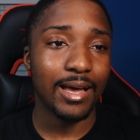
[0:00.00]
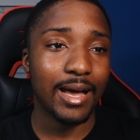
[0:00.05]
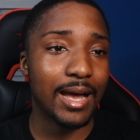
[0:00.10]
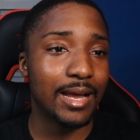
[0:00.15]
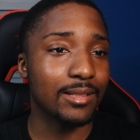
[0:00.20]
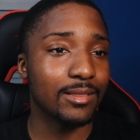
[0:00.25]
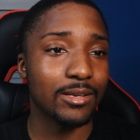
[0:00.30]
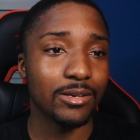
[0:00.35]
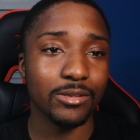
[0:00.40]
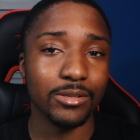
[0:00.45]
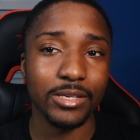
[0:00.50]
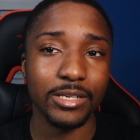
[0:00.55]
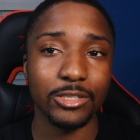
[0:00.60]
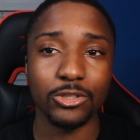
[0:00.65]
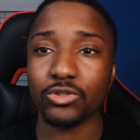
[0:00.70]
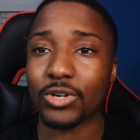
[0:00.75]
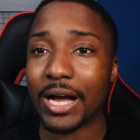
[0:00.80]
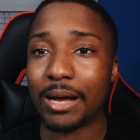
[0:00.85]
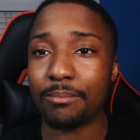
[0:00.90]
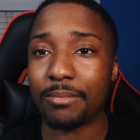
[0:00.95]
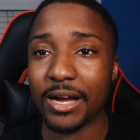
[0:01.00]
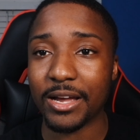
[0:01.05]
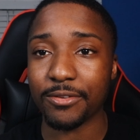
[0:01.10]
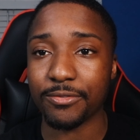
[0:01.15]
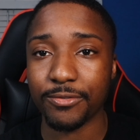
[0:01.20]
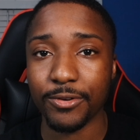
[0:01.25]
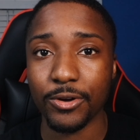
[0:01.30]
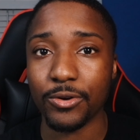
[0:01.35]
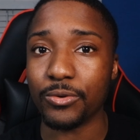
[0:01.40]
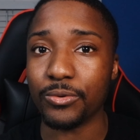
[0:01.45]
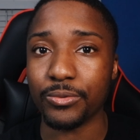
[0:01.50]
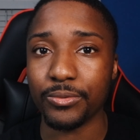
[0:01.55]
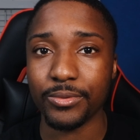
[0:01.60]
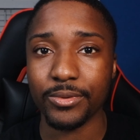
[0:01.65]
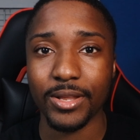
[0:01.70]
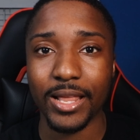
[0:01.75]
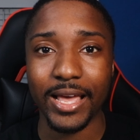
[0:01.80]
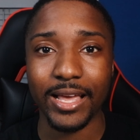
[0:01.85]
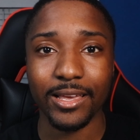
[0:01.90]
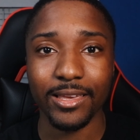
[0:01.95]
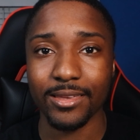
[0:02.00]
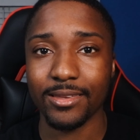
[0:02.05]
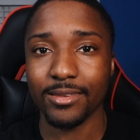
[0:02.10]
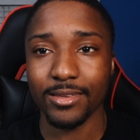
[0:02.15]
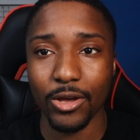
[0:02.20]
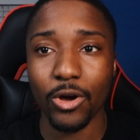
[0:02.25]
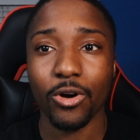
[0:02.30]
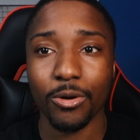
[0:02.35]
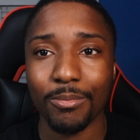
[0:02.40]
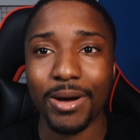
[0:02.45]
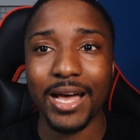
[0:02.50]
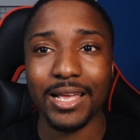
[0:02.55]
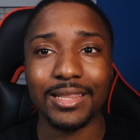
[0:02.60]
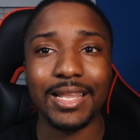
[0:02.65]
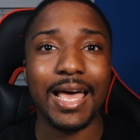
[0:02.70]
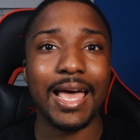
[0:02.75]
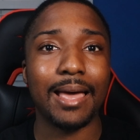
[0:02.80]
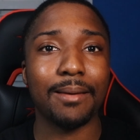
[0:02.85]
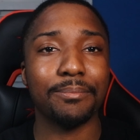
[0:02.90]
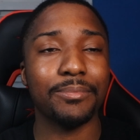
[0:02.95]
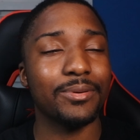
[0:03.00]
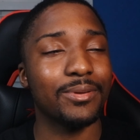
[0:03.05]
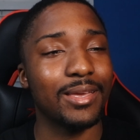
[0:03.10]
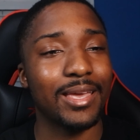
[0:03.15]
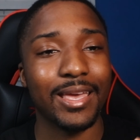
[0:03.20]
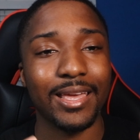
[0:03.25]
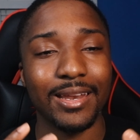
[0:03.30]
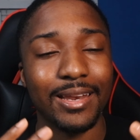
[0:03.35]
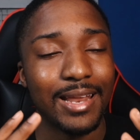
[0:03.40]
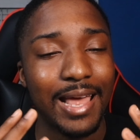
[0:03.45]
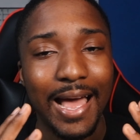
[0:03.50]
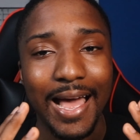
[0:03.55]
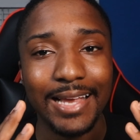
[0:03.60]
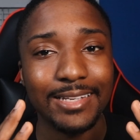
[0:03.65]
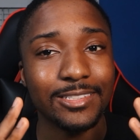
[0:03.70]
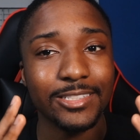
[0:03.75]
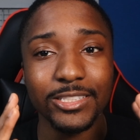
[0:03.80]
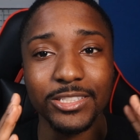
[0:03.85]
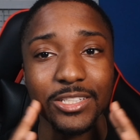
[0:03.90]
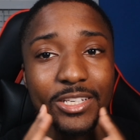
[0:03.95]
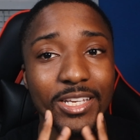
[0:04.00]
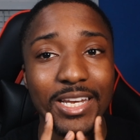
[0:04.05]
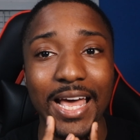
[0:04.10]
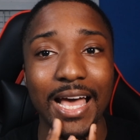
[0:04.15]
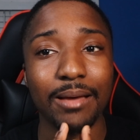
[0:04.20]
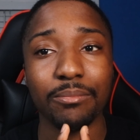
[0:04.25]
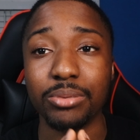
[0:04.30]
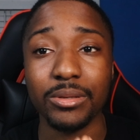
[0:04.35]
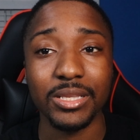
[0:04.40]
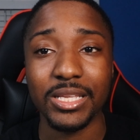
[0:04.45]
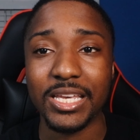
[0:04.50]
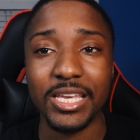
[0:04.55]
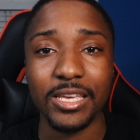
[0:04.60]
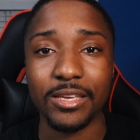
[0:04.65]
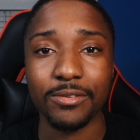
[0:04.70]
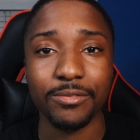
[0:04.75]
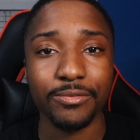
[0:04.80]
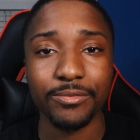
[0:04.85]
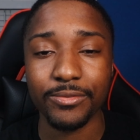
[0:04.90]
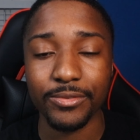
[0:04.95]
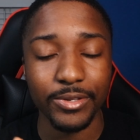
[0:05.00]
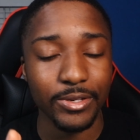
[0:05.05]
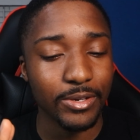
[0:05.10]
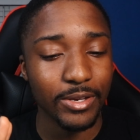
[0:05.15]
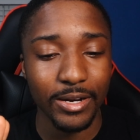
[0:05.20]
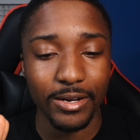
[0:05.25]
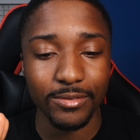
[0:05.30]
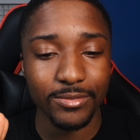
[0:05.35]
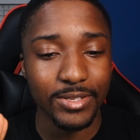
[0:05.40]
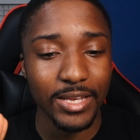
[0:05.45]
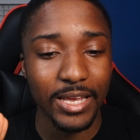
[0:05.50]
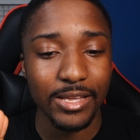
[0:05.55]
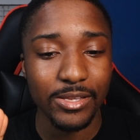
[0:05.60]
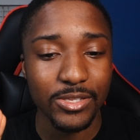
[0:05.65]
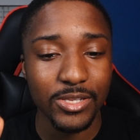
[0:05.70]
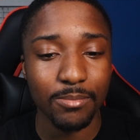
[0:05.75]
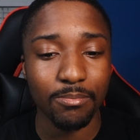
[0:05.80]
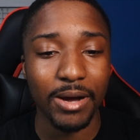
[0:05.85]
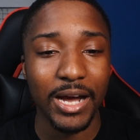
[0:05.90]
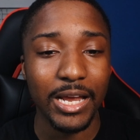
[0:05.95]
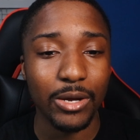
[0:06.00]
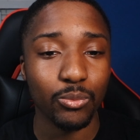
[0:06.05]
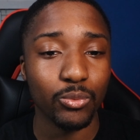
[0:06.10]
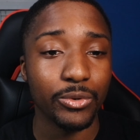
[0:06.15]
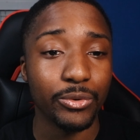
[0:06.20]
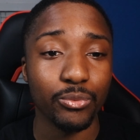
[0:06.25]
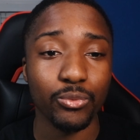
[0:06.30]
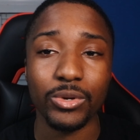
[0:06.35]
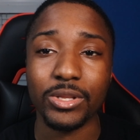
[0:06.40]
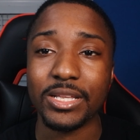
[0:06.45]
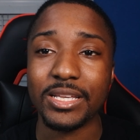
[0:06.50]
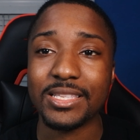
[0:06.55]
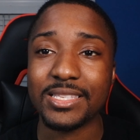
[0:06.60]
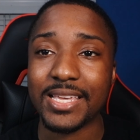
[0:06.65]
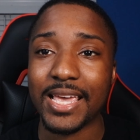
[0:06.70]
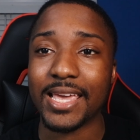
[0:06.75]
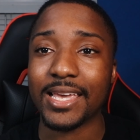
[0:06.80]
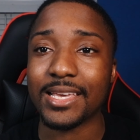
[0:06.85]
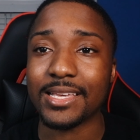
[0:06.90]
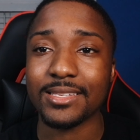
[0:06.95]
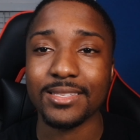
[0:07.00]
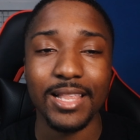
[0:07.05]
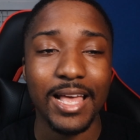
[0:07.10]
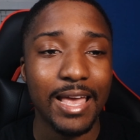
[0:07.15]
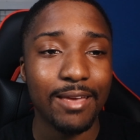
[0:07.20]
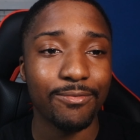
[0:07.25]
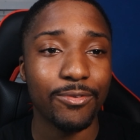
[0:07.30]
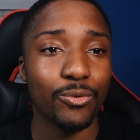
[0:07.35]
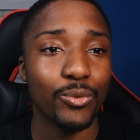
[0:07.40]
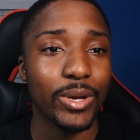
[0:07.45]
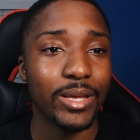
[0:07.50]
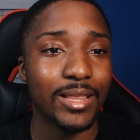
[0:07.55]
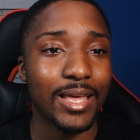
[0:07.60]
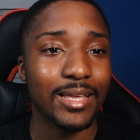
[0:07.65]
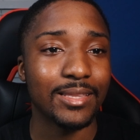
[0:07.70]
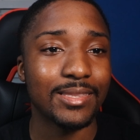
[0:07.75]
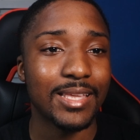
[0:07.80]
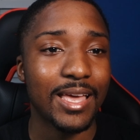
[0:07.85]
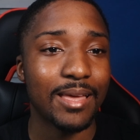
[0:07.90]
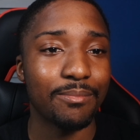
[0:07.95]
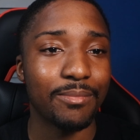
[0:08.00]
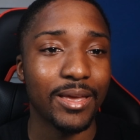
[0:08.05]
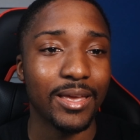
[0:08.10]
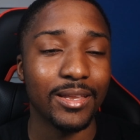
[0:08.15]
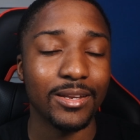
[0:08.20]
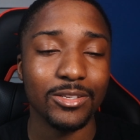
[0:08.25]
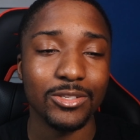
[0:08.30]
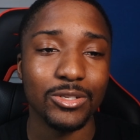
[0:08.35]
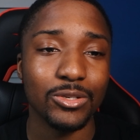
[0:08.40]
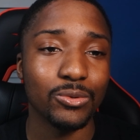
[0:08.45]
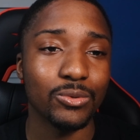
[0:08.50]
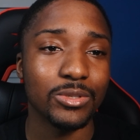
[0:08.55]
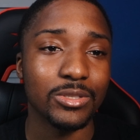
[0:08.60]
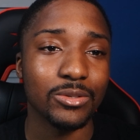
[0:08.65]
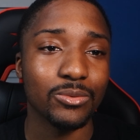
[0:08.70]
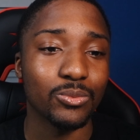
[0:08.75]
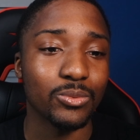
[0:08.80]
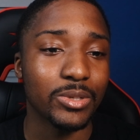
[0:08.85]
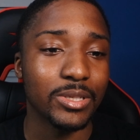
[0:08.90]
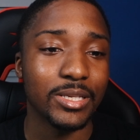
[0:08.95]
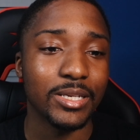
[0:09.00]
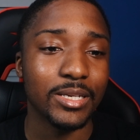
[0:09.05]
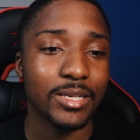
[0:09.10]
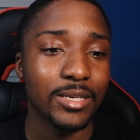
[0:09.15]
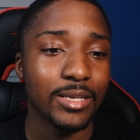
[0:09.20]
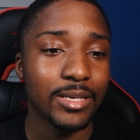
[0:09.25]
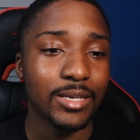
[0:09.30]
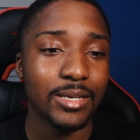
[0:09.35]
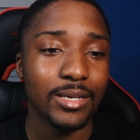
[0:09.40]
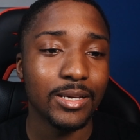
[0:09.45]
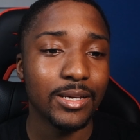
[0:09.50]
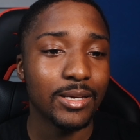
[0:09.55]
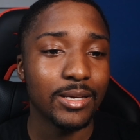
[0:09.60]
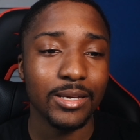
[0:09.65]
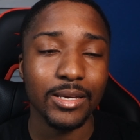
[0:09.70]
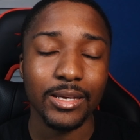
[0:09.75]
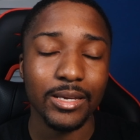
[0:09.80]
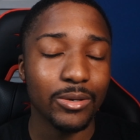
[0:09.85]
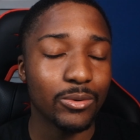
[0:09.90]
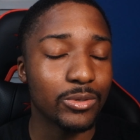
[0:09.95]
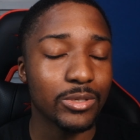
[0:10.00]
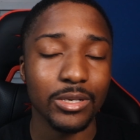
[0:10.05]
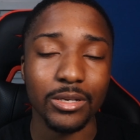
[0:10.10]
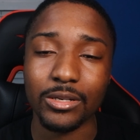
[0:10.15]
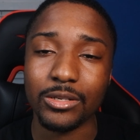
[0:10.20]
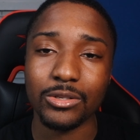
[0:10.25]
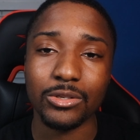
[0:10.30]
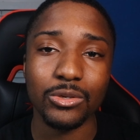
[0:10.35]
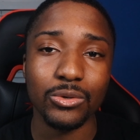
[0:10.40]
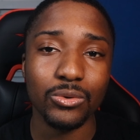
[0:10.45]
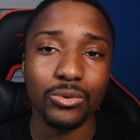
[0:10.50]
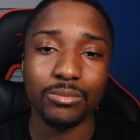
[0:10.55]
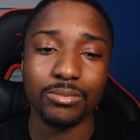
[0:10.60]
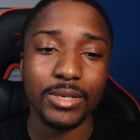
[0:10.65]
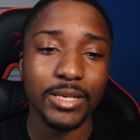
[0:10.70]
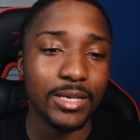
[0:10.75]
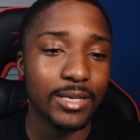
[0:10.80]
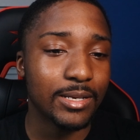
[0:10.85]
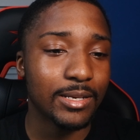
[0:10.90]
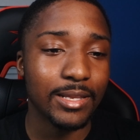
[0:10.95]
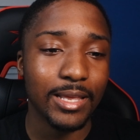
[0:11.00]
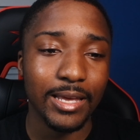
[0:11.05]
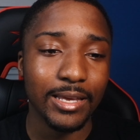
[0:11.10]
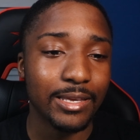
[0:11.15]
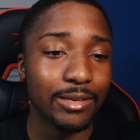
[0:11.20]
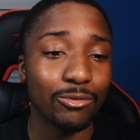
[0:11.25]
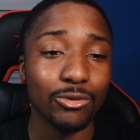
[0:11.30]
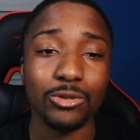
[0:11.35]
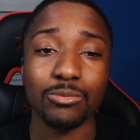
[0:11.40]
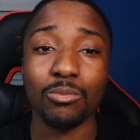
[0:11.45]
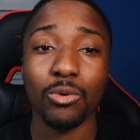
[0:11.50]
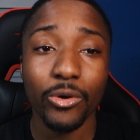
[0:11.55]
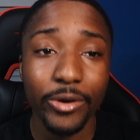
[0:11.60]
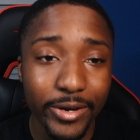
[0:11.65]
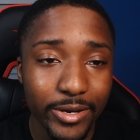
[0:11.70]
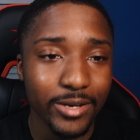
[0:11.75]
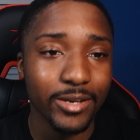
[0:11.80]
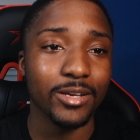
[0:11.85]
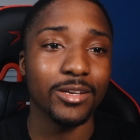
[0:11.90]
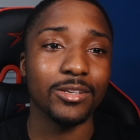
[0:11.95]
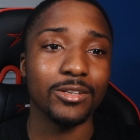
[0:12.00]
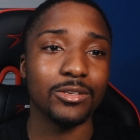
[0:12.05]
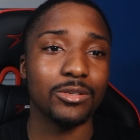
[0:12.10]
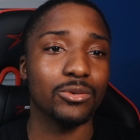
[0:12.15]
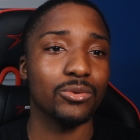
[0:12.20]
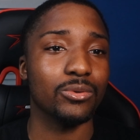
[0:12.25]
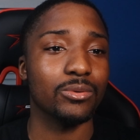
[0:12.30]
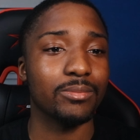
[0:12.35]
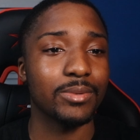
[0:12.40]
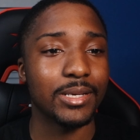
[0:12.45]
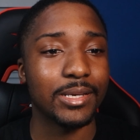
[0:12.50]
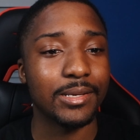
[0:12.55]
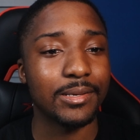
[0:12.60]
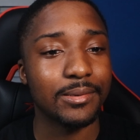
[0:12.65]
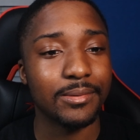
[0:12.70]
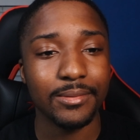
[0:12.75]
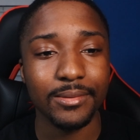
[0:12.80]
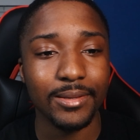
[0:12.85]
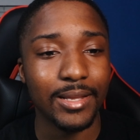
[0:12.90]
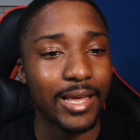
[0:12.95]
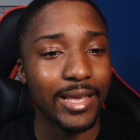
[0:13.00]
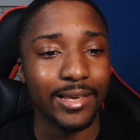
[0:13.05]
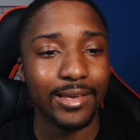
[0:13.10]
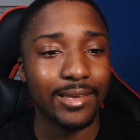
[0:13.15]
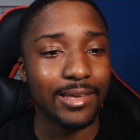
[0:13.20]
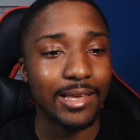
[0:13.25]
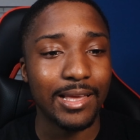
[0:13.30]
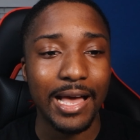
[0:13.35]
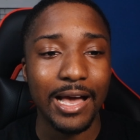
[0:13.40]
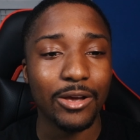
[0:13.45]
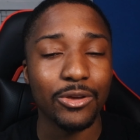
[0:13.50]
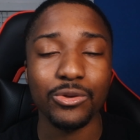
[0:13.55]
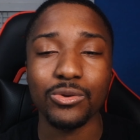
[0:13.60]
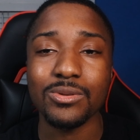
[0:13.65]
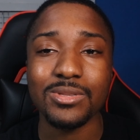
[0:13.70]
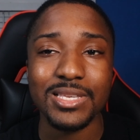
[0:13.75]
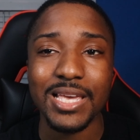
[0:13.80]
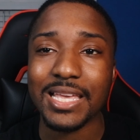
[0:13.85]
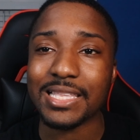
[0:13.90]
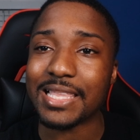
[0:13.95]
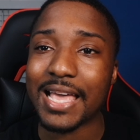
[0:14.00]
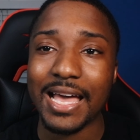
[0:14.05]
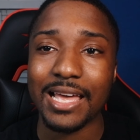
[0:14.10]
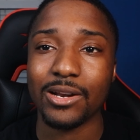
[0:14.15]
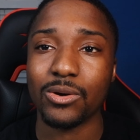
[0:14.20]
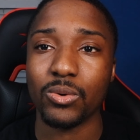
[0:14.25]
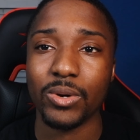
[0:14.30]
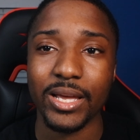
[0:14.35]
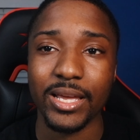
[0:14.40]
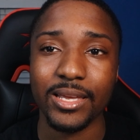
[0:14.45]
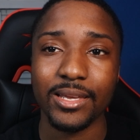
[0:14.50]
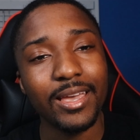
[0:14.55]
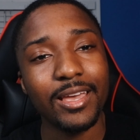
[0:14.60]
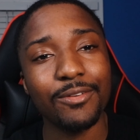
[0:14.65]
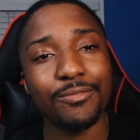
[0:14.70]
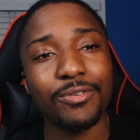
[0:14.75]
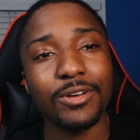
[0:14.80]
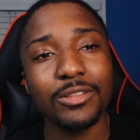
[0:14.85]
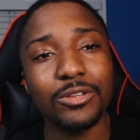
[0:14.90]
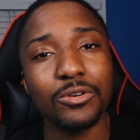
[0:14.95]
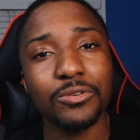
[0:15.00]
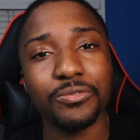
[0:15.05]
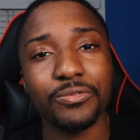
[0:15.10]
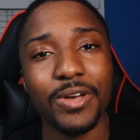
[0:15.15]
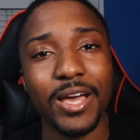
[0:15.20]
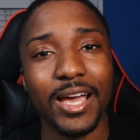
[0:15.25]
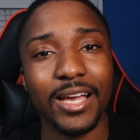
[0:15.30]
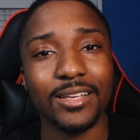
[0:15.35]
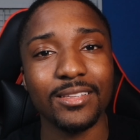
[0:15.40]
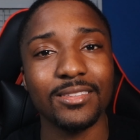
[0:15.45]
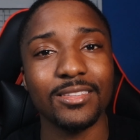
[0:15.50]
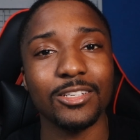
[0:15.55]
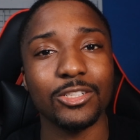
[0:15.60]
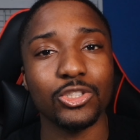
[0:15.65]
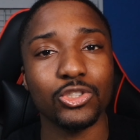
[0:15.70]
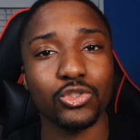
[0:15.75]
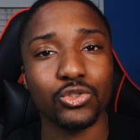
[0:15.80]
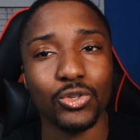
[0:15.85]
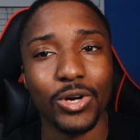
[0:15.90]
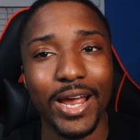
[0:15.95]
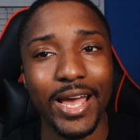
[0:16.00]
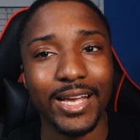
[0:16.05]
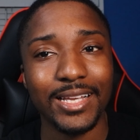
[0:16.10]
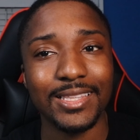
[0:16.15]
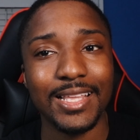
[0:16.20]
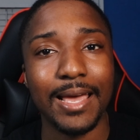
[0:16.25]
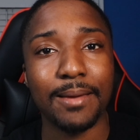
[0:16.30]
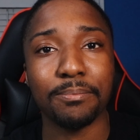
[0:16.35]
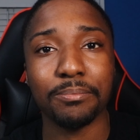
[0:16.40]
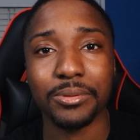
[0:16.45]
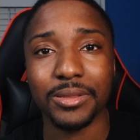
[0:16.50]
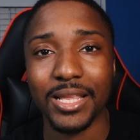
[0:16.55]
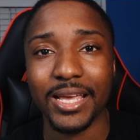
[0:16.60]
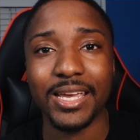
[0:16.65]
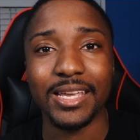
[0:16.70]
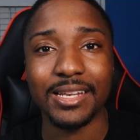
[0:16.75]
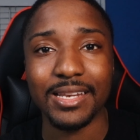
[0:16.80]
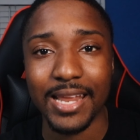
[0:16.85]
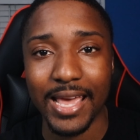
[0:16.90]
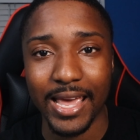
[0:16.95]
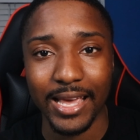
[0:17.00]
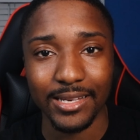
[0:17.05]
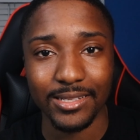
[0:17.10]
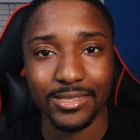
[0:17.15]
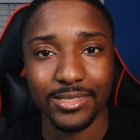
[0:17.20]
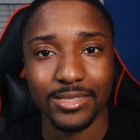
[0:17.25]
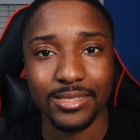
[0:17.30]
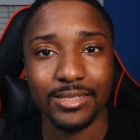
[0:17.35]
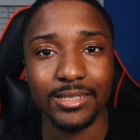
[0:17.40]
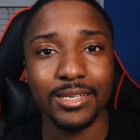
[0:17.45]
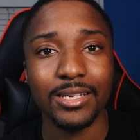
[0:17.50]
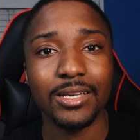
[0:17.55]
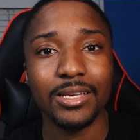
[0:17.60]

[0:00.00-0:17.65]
I literally dropped my phone, like, on my lap. And I just could not believe, you get what I'm saying? Somebody would really take his life away like that, man. This dude was a really he was a good dude, man. Like he was more than a good dude, man. Like how can you take that away? And fun little fact, the track that played next